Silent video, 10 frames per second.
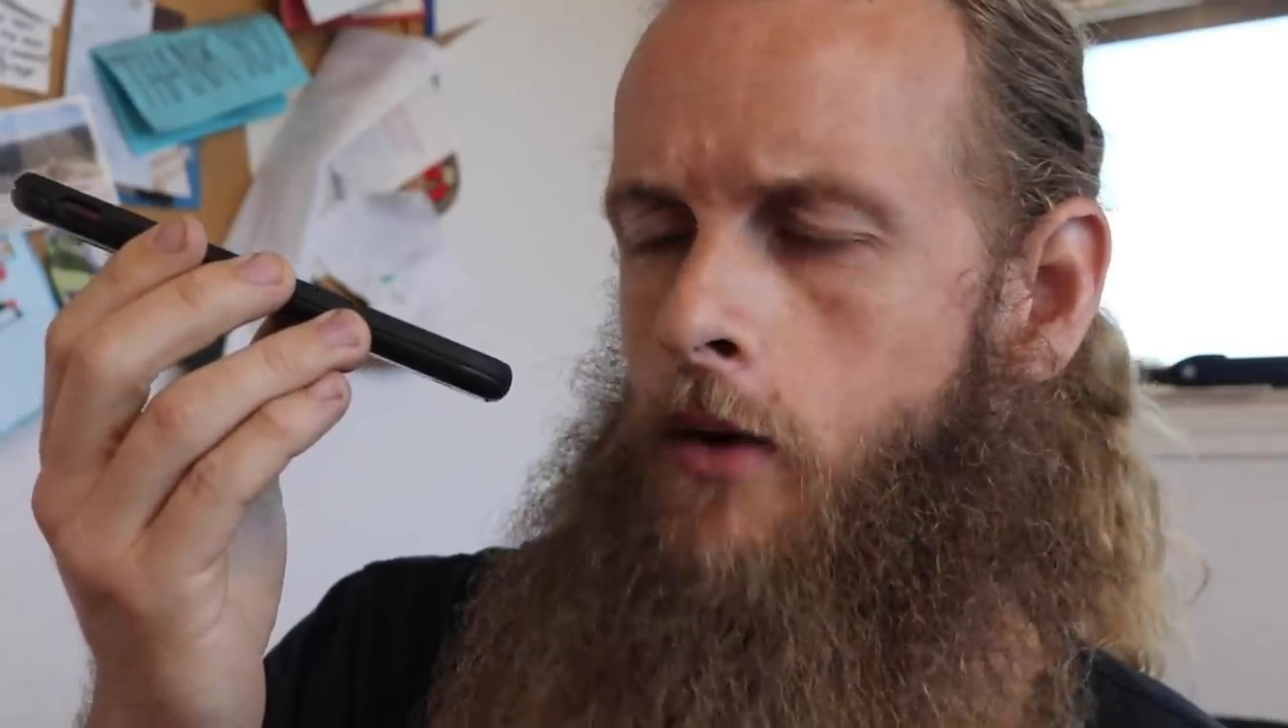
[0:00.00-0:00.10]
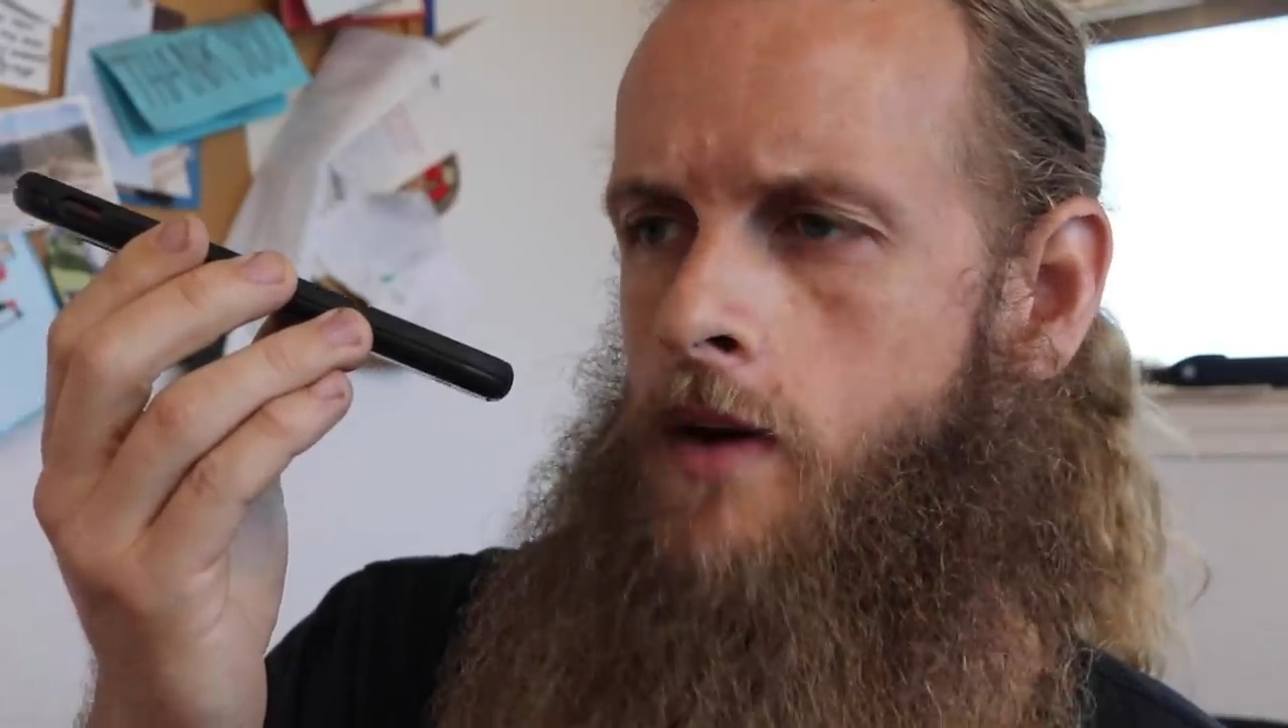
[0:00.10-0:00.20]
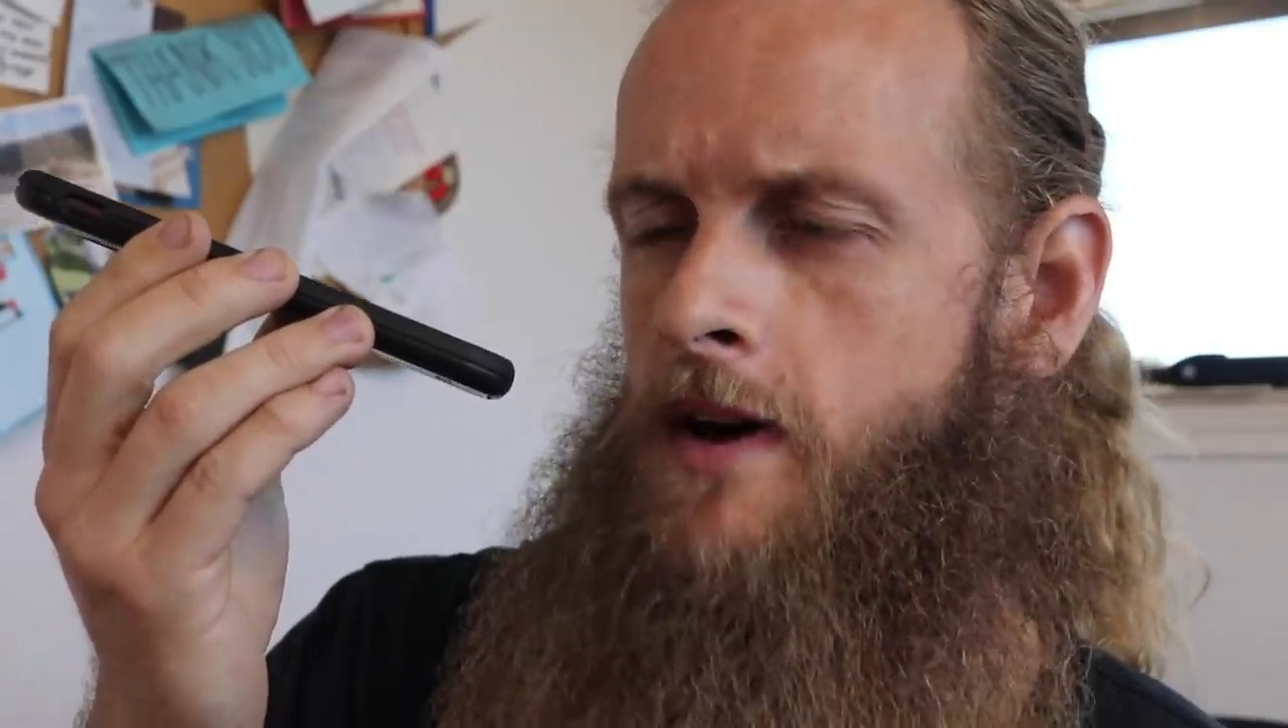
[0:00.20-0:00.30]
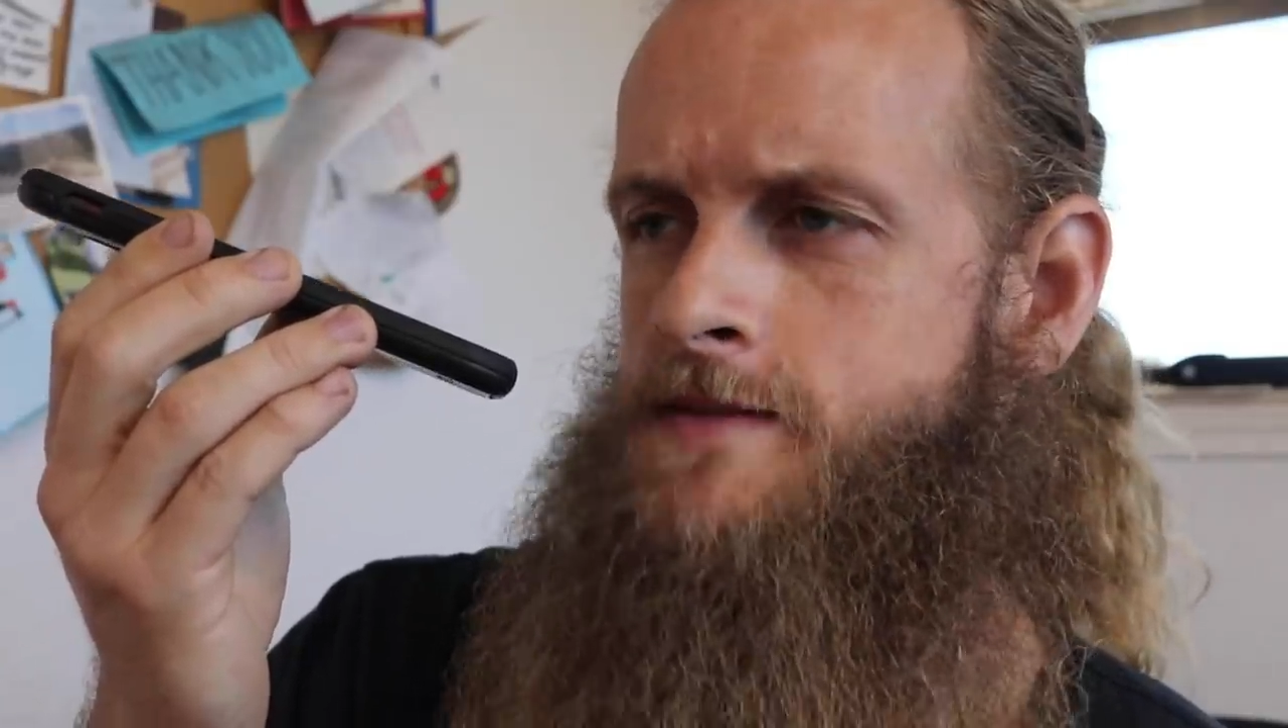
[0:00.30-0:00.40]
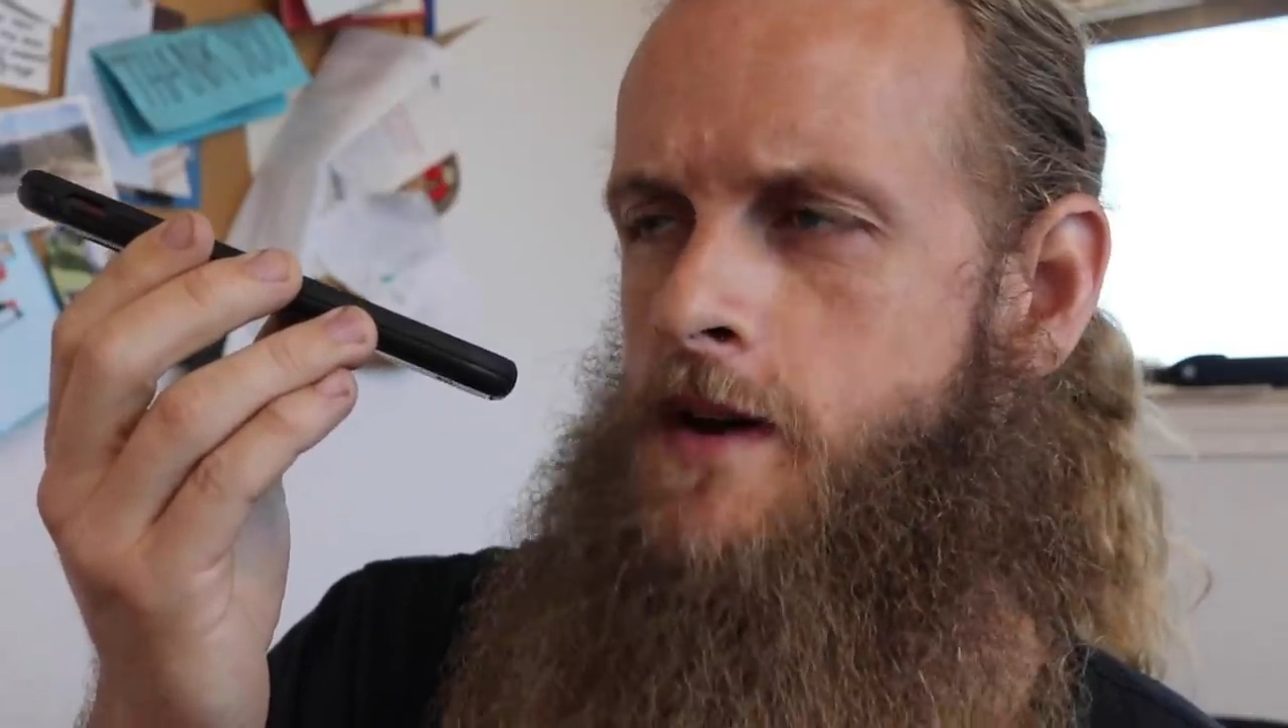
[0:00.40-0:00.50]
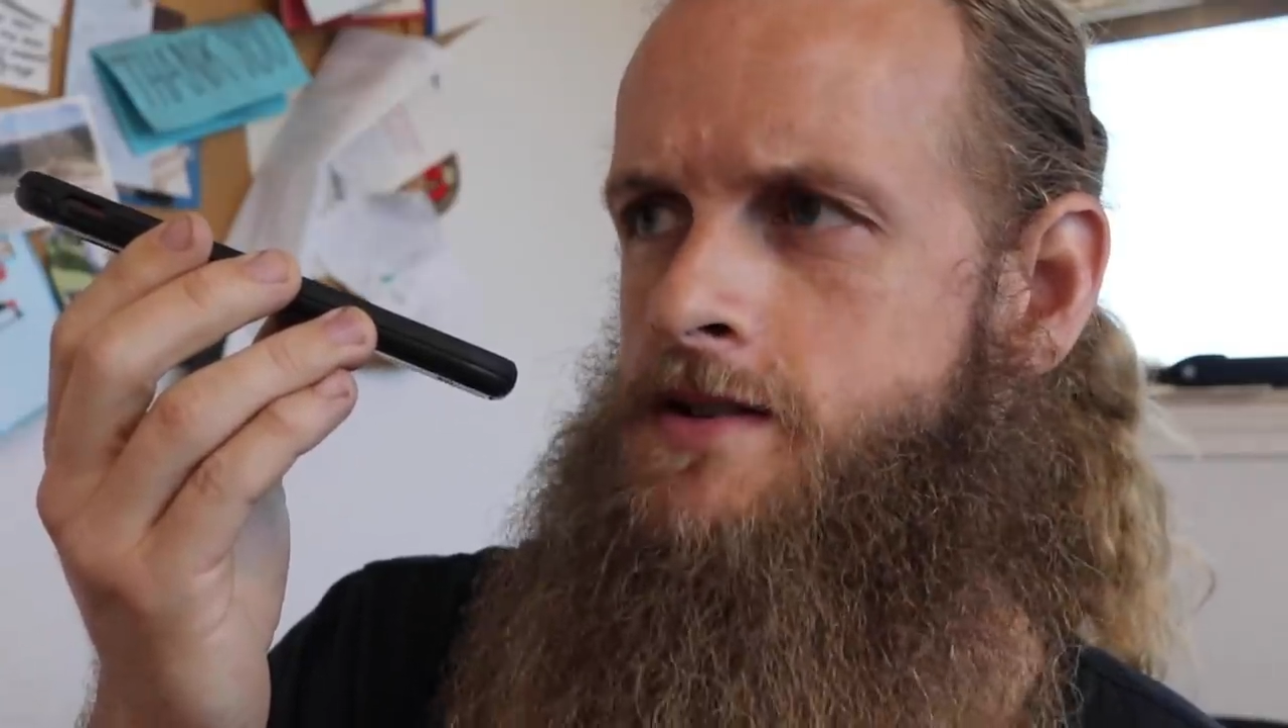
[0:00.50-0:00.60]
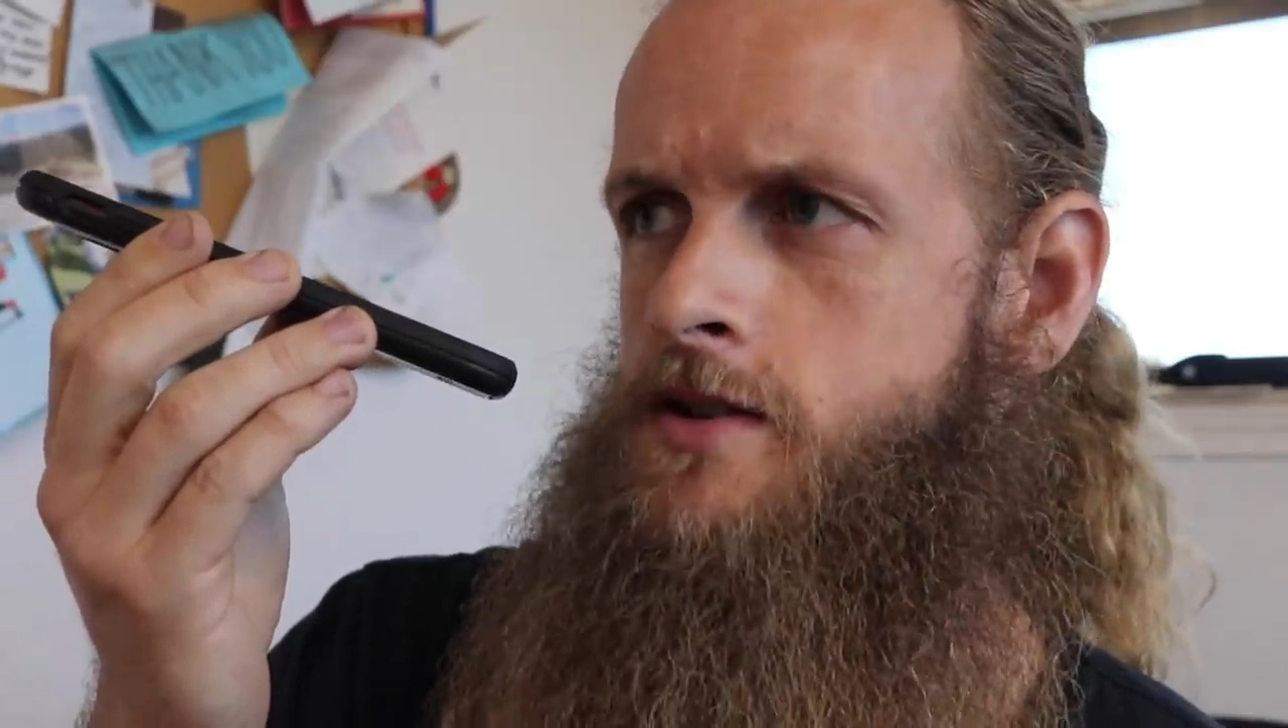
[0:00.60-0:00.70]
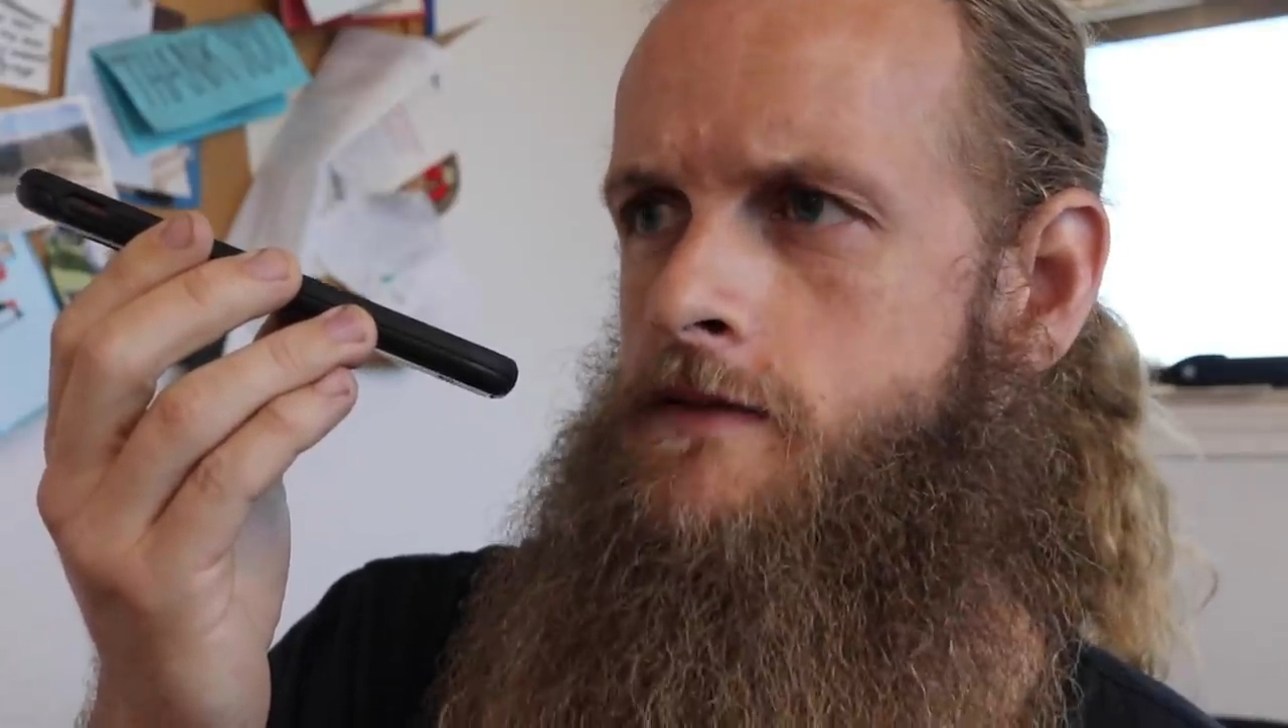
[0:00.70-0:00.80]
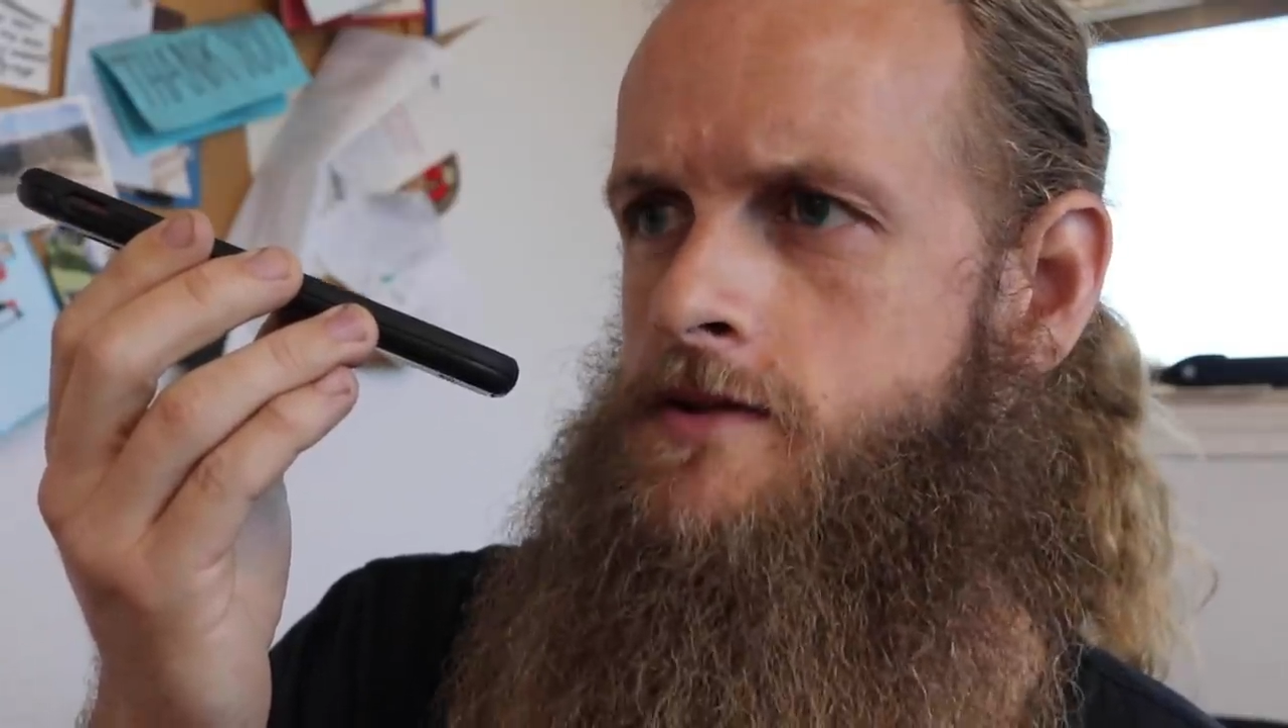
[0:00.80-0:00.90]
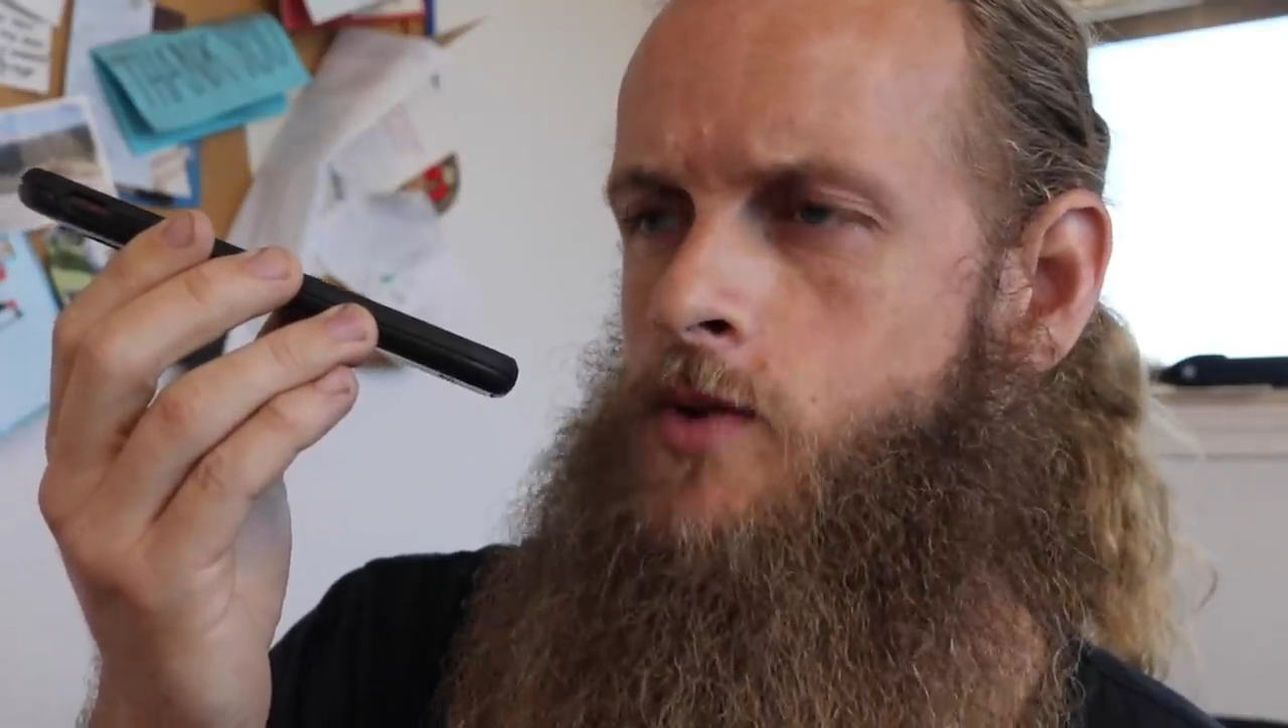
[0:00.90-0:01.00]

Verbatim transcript: What am I supposed to do for